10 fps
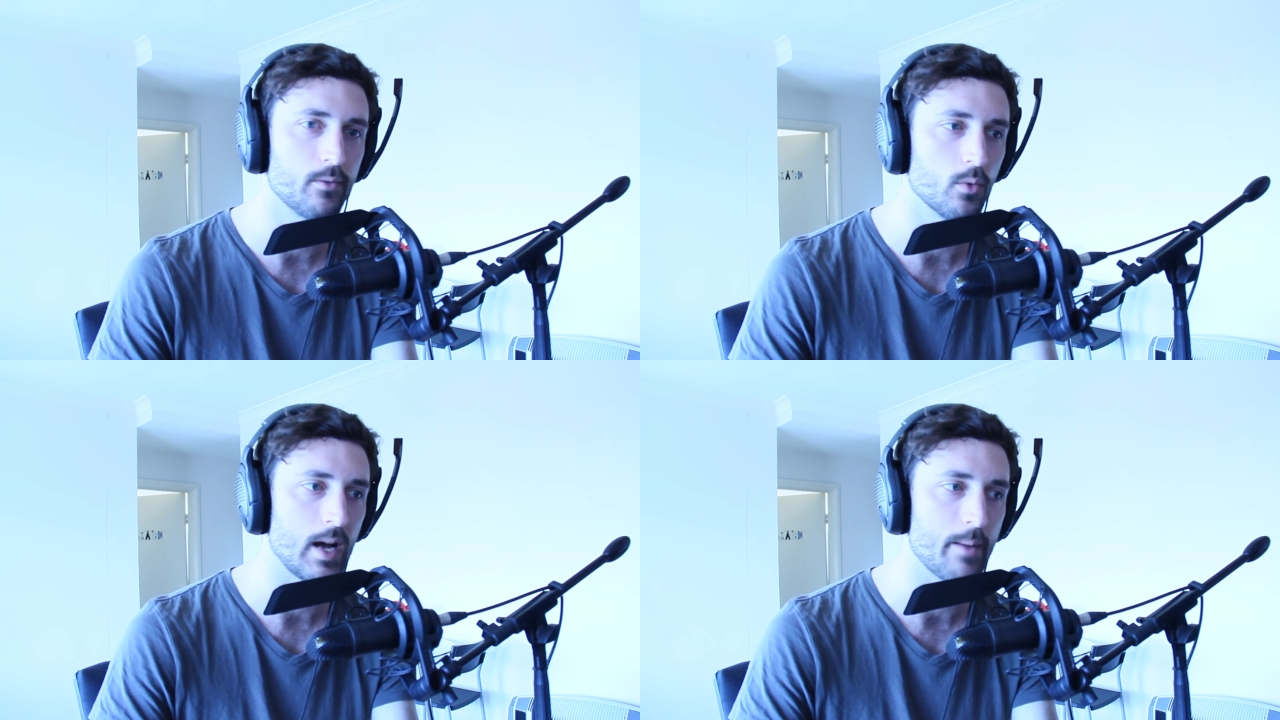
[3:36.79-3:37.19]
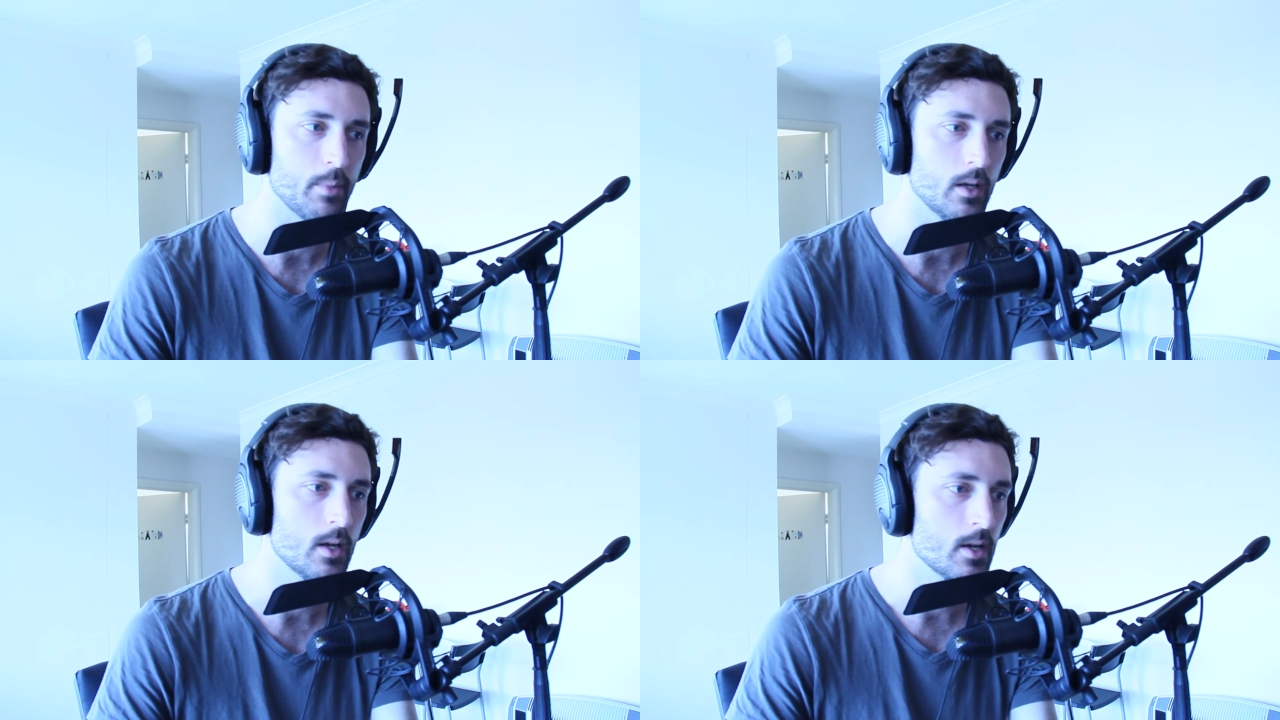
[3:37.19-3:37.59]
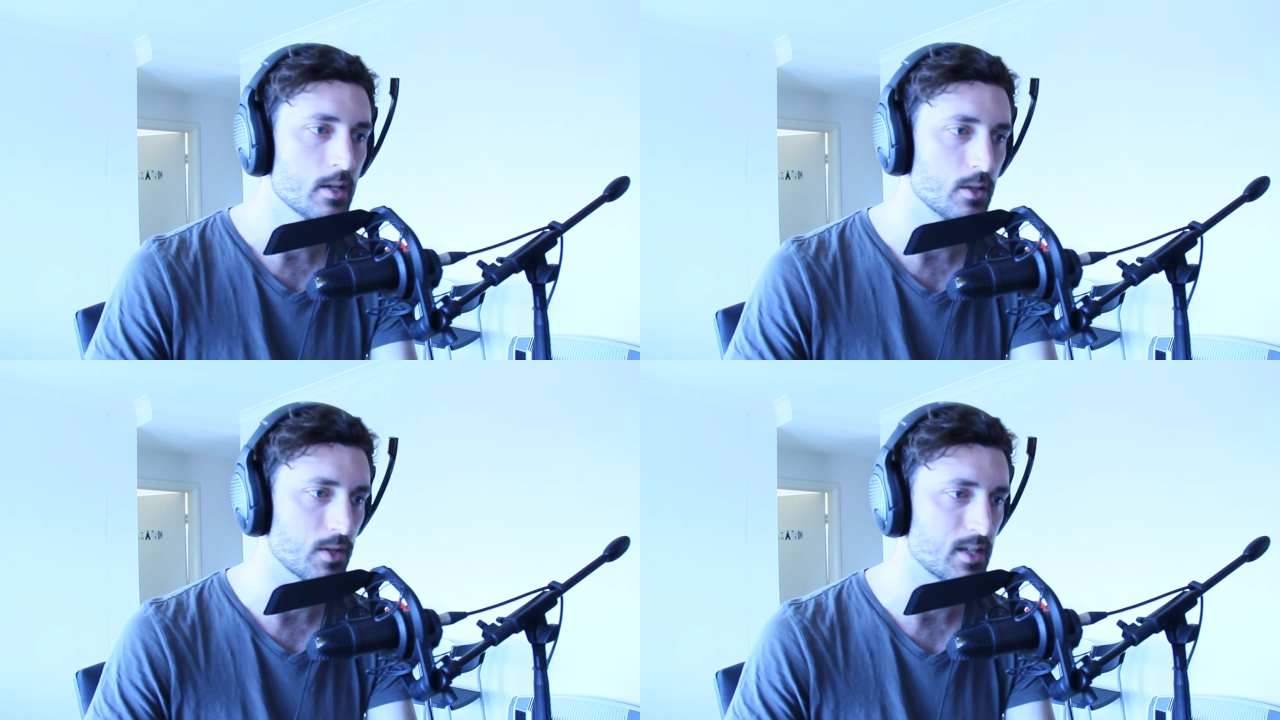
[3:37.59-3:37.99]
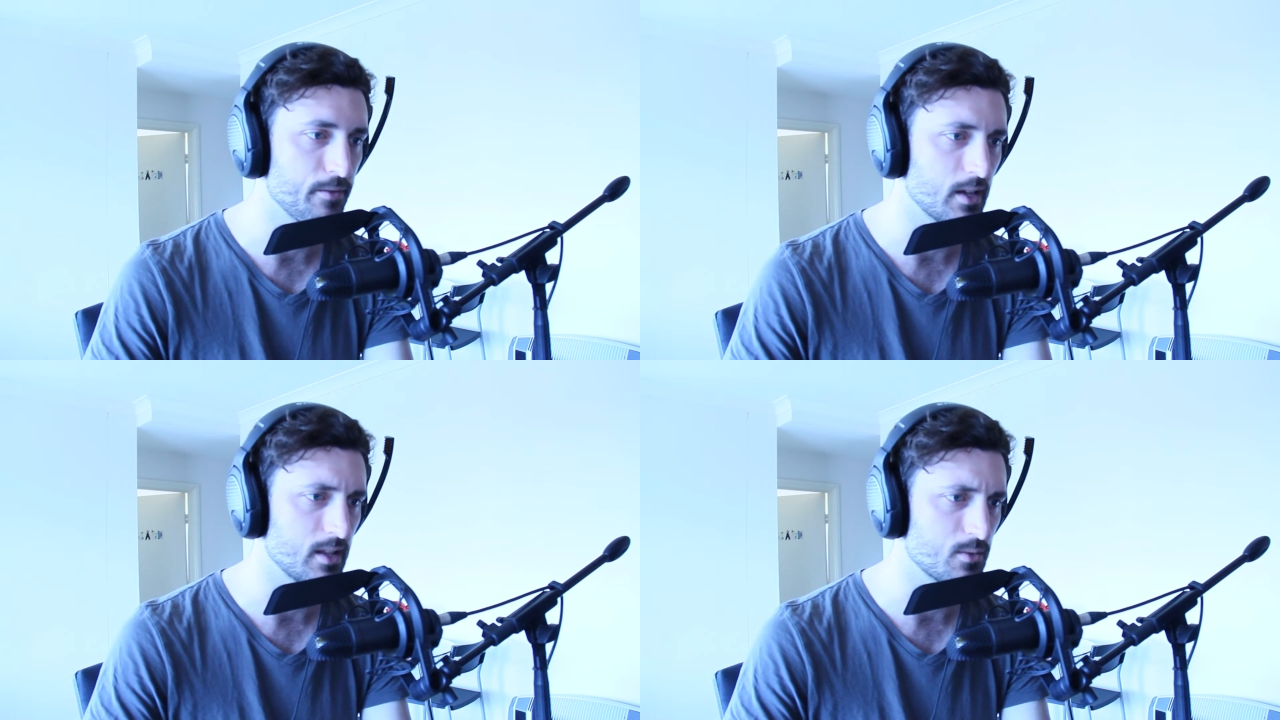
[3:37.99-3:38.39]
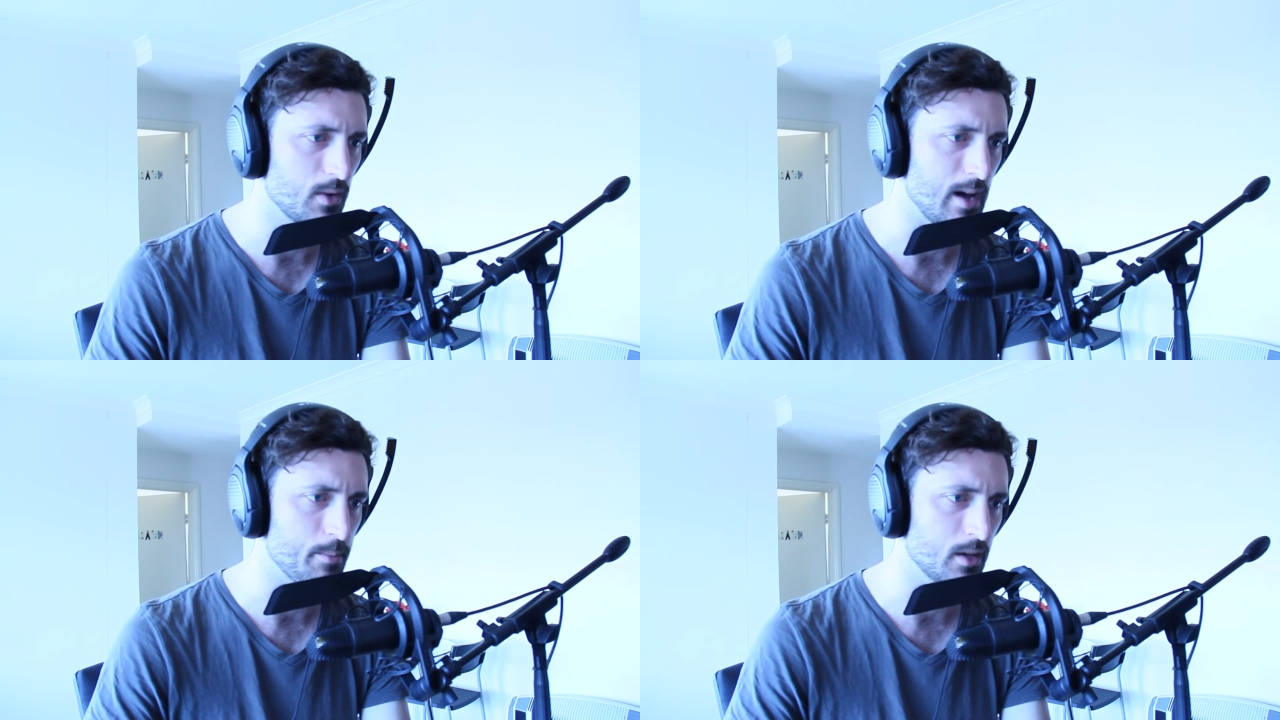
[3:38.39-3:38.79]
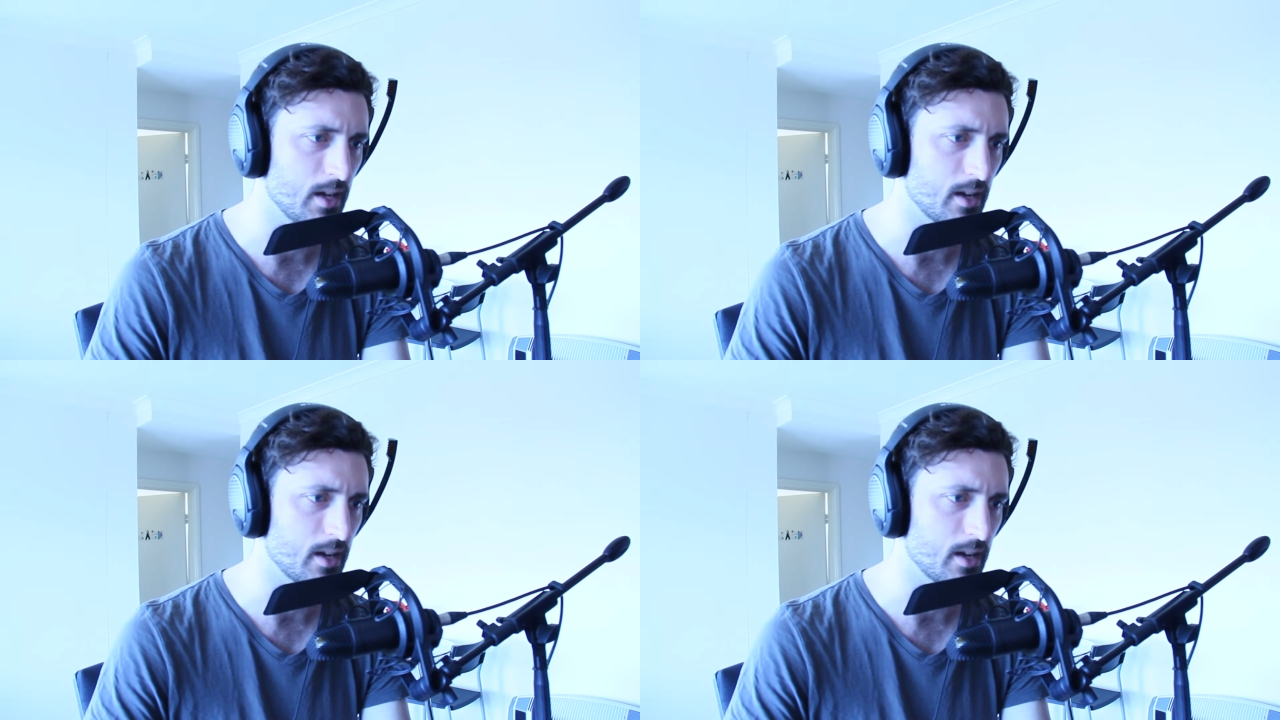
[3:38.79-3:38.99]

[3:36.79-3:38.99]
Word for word: will happen. So stuff like this will happen,